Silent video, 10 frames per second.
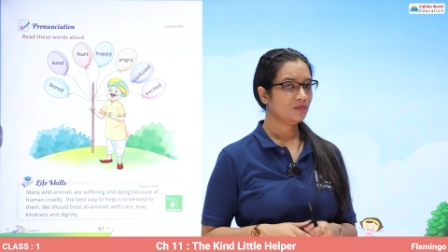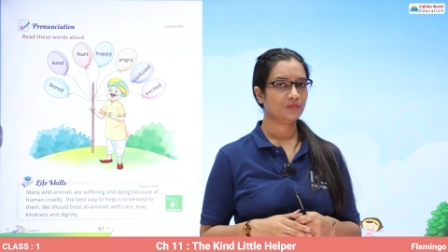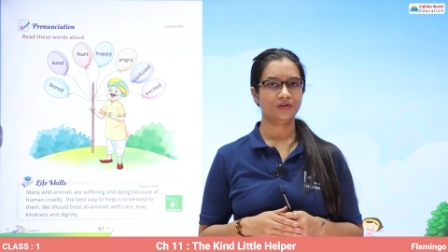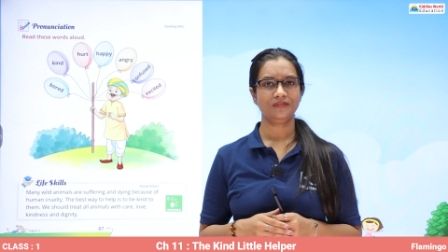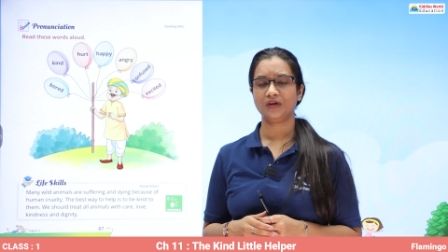
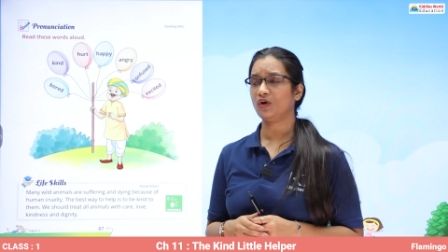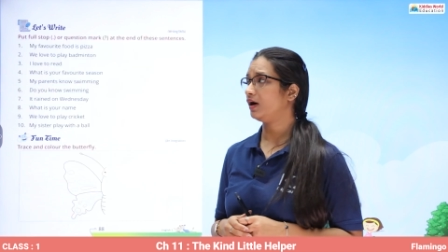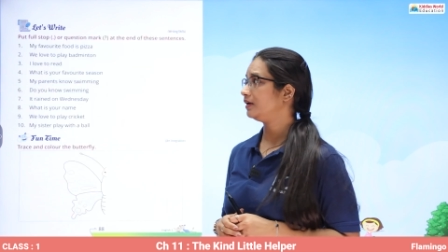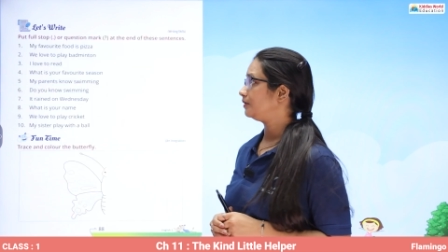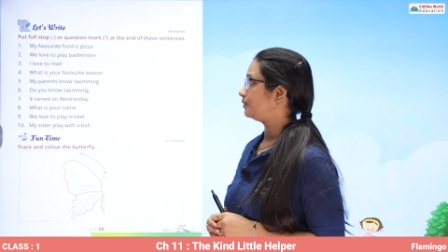Moving
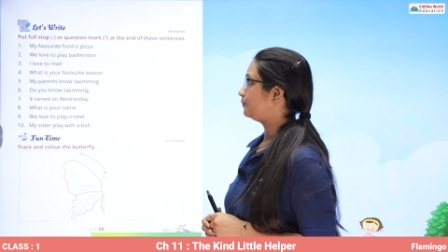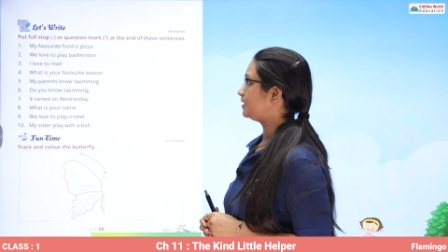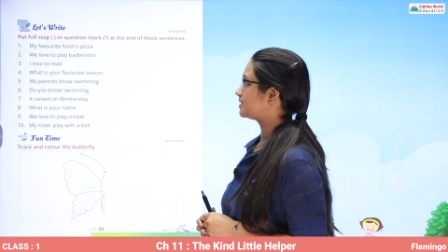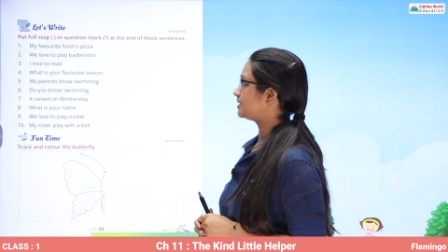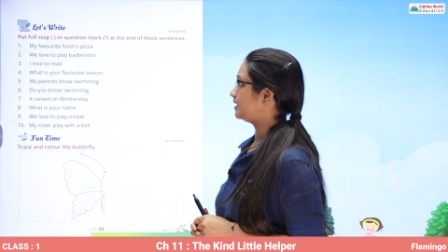on,
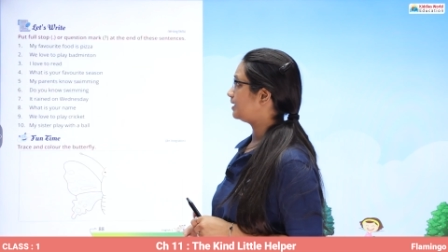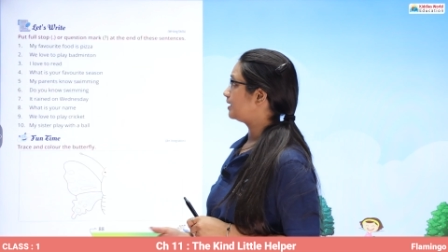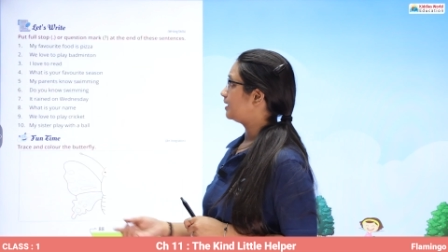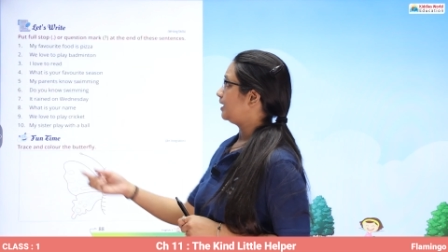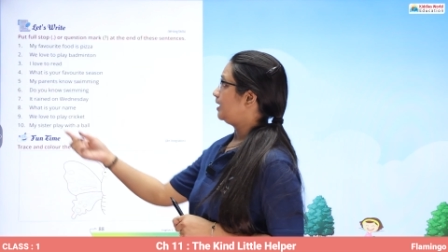we see
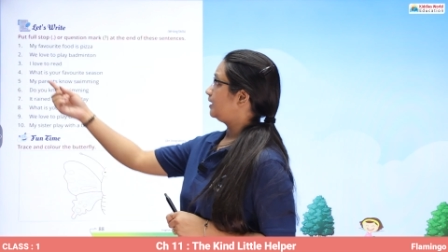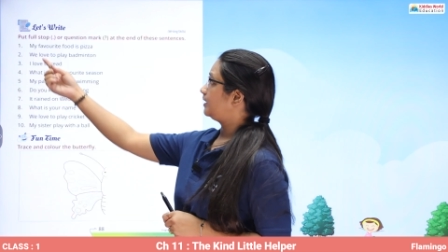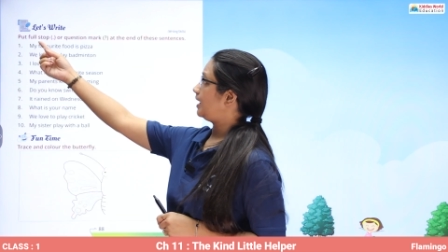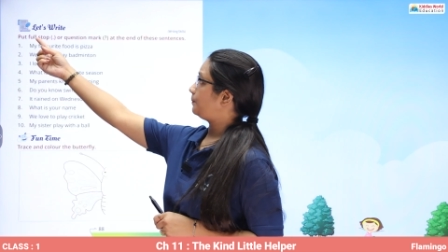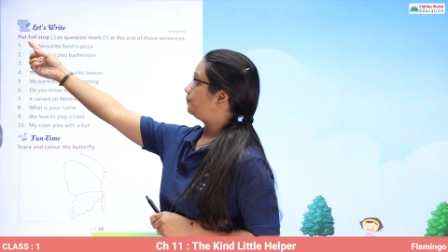
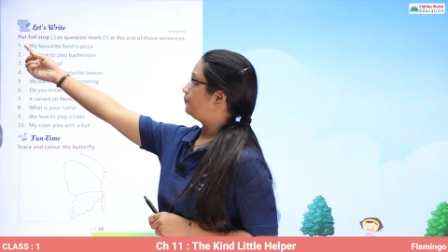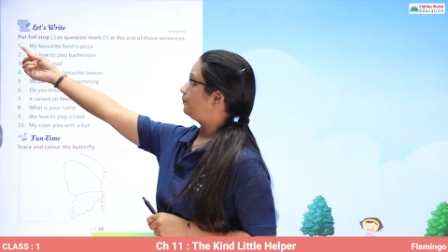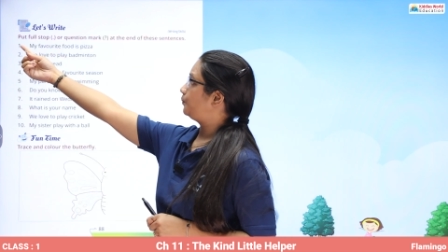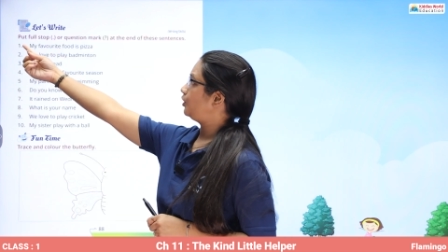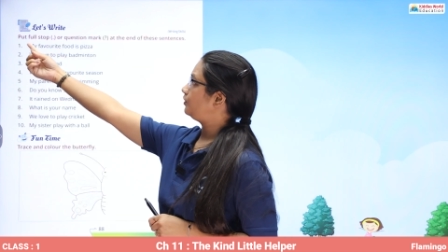that
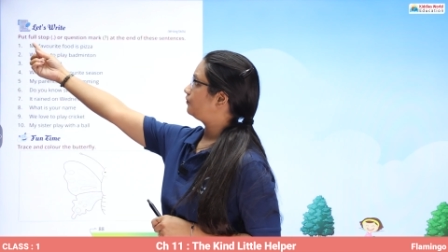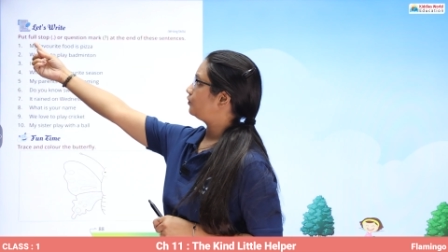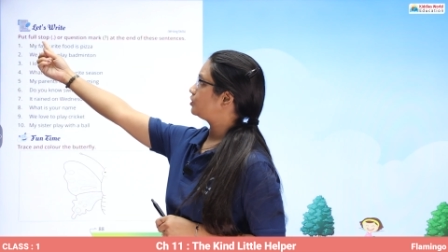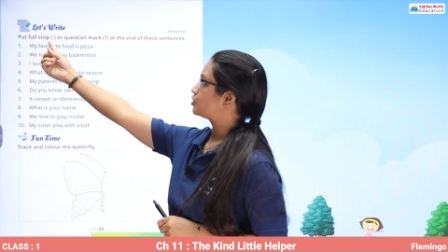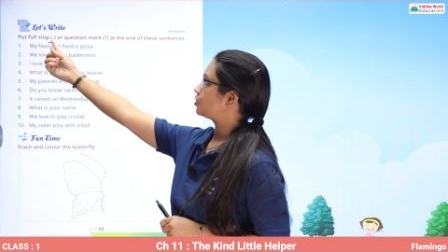put
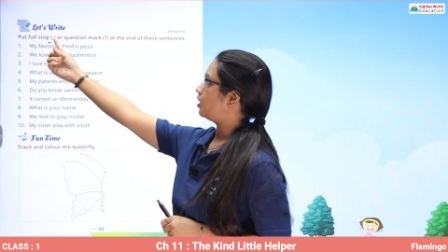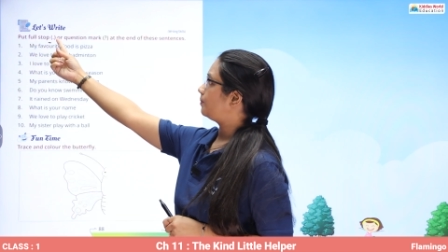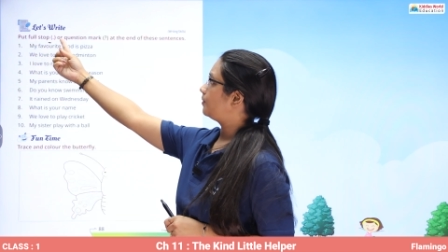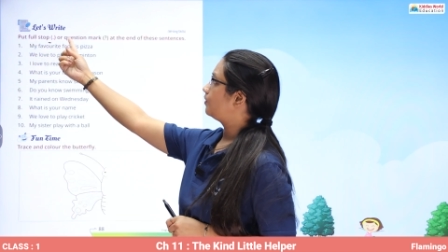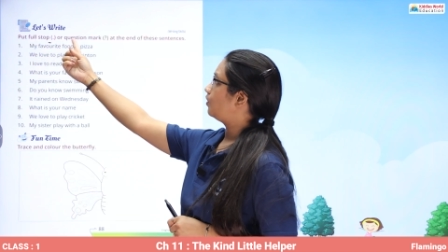full
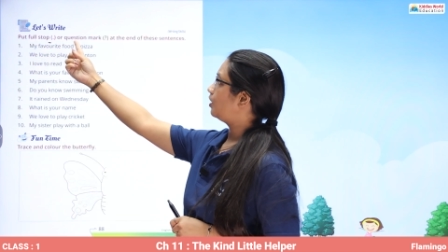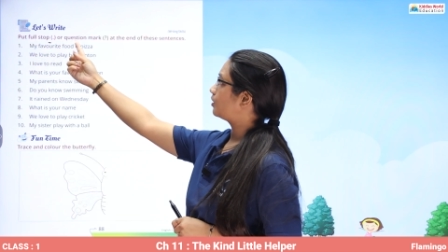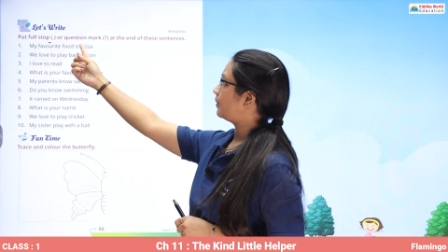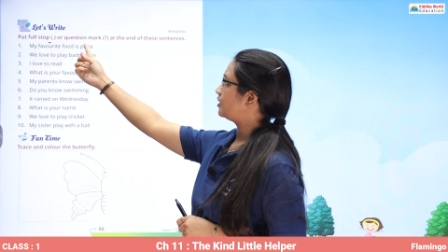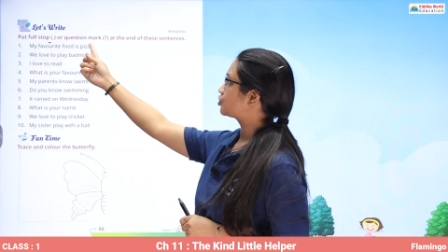stop or
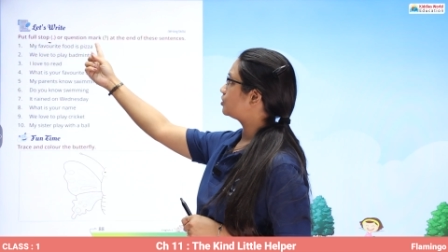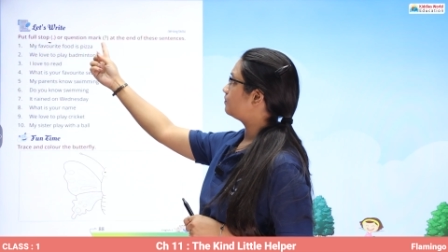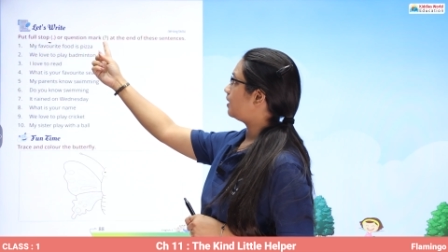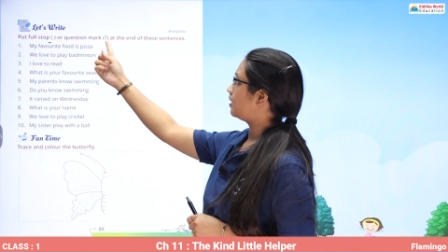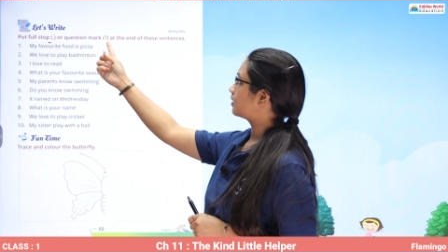
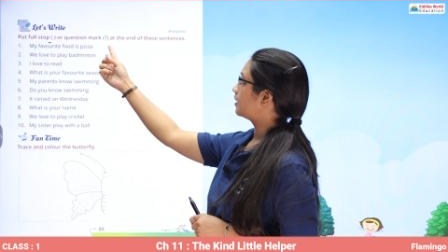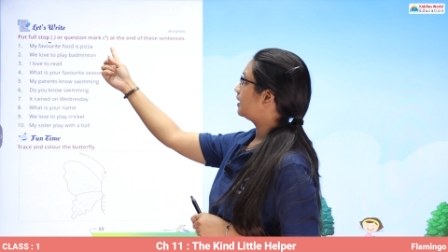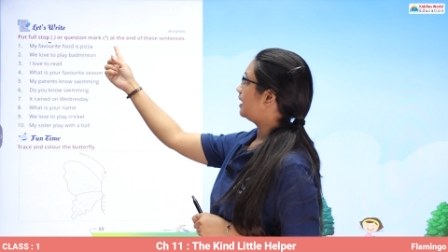question mark